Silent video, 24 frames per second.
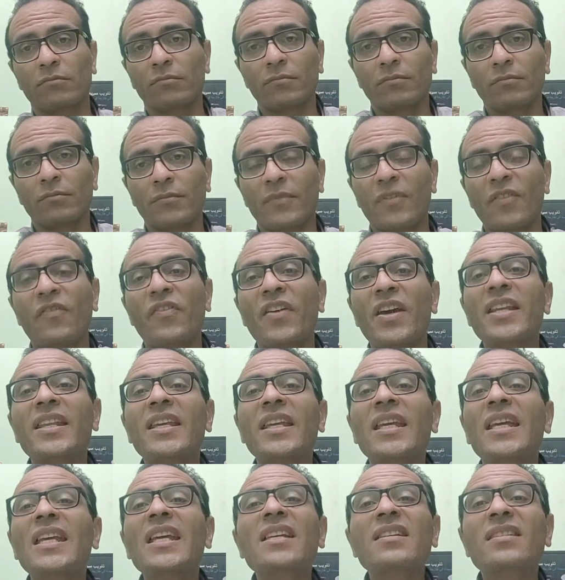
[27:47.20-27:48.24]
very
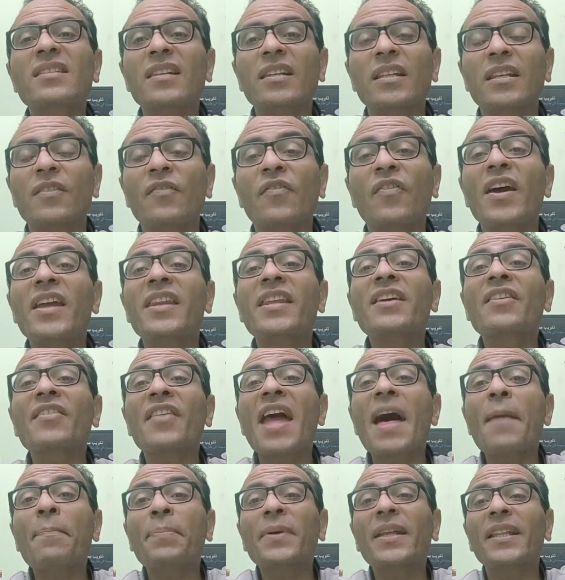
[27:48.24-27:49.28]
easily, very
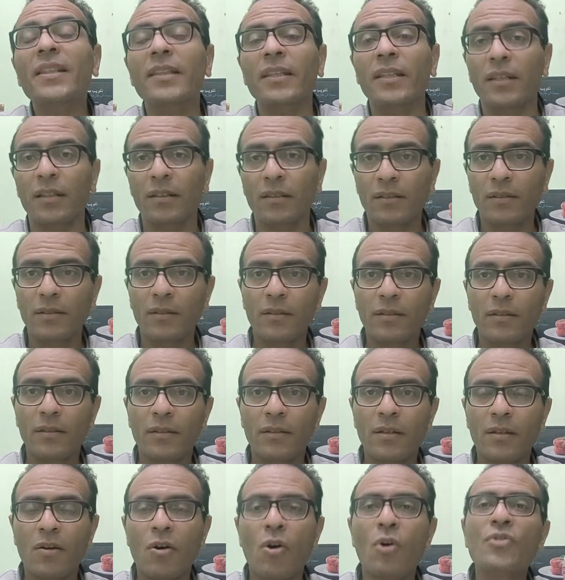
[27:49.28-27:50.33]
rapidly.
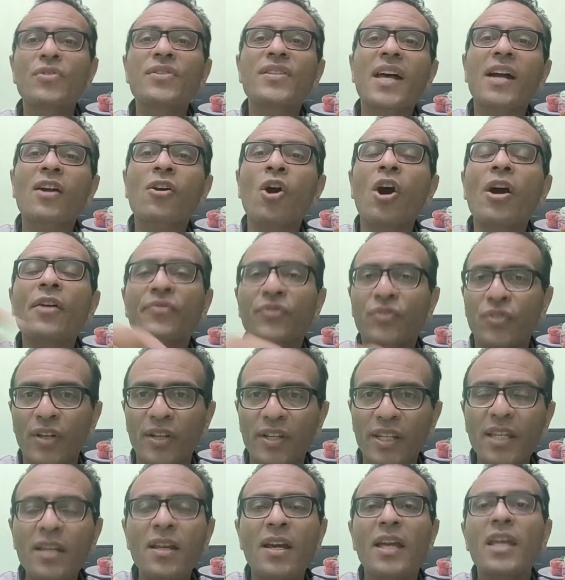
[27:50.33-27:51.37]
On the
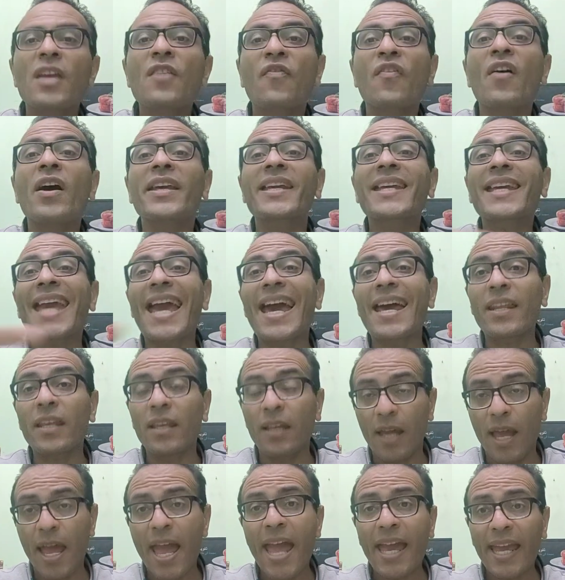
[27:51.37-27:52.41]
contrary, if I carry
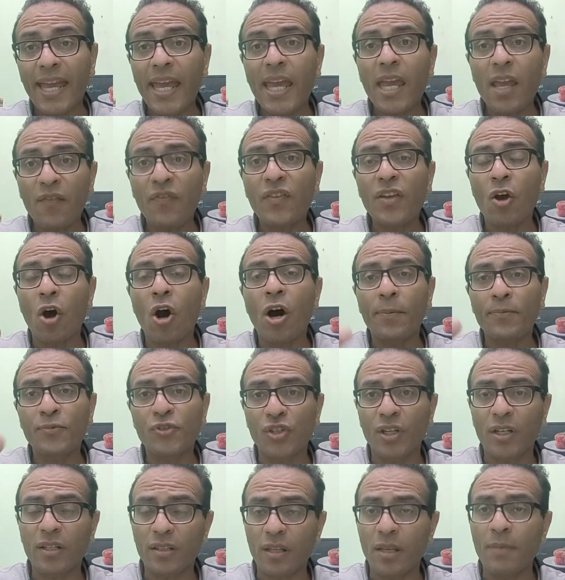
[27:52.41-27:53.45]
a heavy
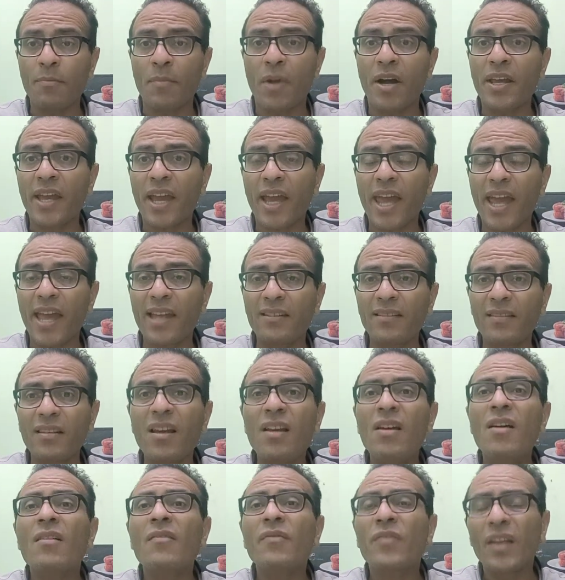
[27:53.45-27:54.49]
object in my hand,
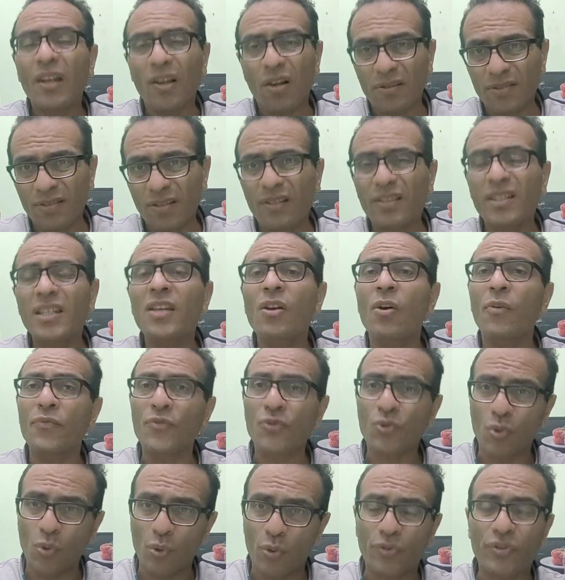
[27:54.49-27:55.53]
velocity of
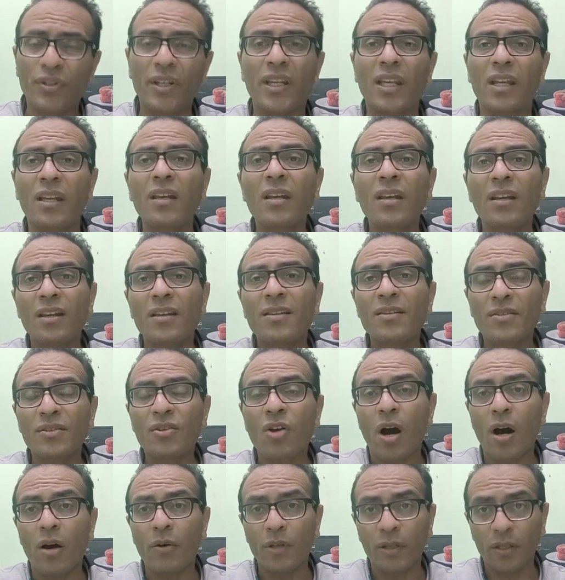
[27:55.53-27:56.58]
shortening is
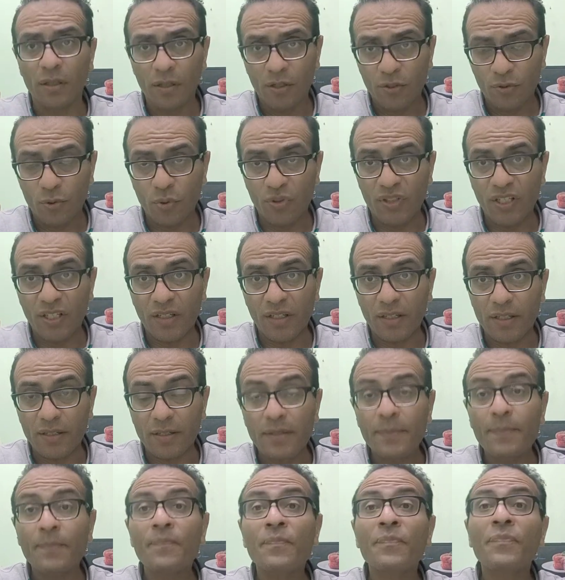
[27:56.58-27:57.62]
going to decrease.
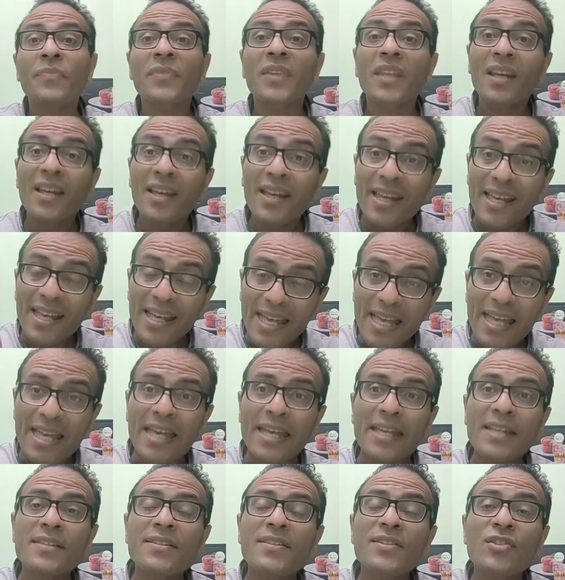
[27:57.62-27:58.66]
A
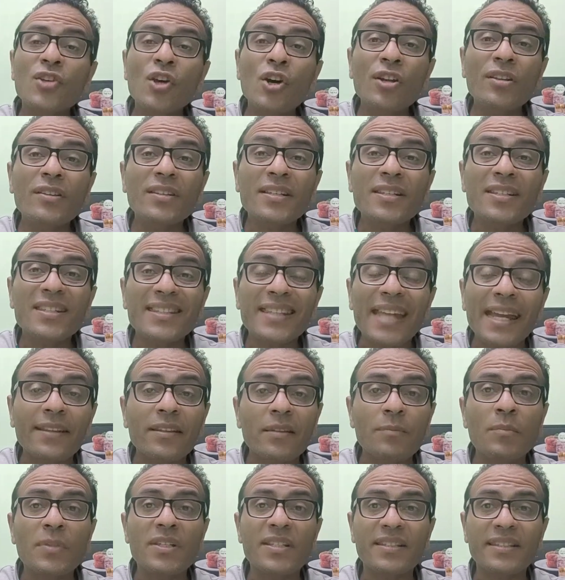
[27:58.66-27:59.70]
third
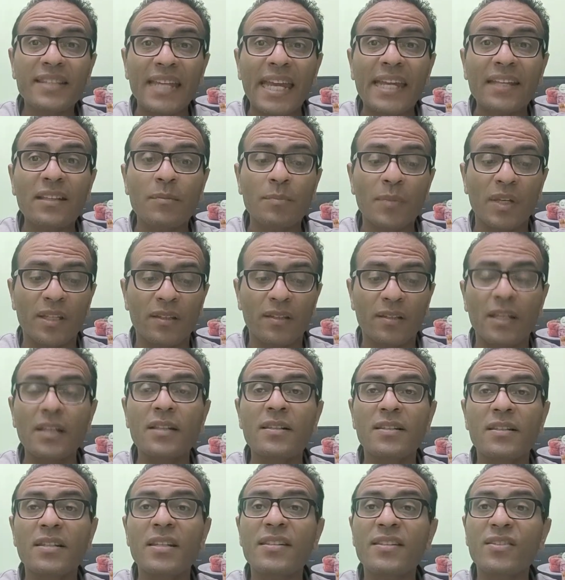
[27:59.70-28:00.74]
statement in
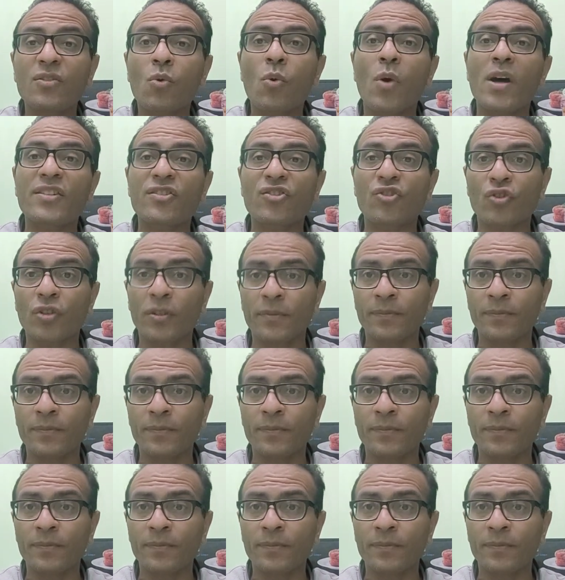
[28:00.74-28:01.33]
this question,